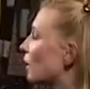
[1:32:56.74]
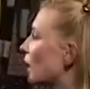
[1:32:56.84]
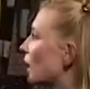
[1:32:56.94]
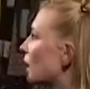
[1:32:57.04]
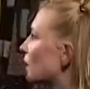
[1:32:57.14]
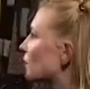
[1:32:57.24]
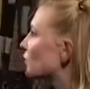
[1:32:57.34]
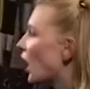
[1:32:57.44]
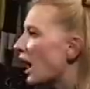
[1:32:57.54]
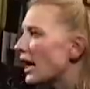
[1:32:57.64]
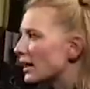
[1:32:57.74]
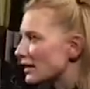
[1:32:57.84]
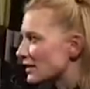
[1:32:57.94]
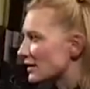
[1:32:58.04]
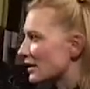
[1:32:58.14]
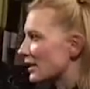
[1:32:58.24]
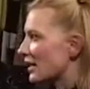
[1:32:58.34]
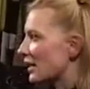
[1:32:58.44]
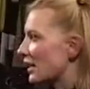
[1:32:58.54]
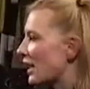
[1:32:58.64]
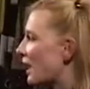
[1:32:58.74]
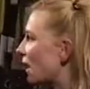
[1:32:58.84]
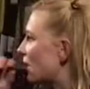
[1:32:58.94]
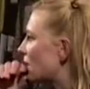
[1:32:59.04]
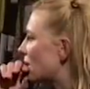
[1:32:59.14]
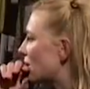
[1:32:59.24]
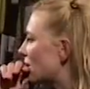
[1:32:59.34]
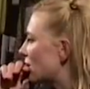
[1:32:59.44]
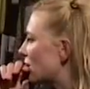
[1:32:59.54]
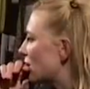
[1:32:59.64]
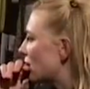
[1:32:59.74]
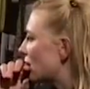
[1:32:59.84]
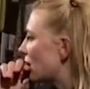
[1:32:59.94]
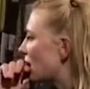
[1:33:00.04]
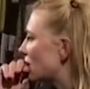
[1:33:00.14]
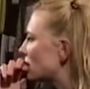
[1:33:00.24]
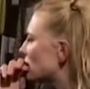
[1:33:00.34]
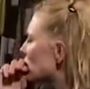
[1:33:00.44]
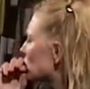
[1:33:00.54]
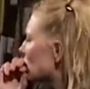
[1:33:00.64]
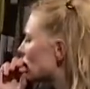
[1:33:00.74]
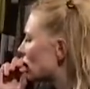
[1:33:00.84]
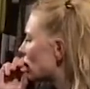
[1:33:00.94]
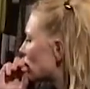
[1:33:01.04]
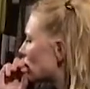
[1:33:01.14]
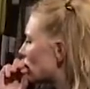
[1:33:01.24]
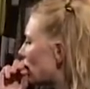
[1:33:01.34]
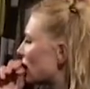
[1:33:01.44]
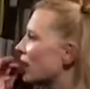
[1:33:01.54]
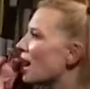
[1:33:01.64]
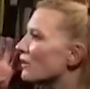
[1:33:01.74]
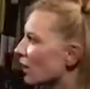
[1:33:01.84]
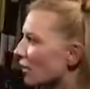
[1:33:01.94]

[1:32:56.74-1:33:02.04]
uh, tireless uh, and such a, a lover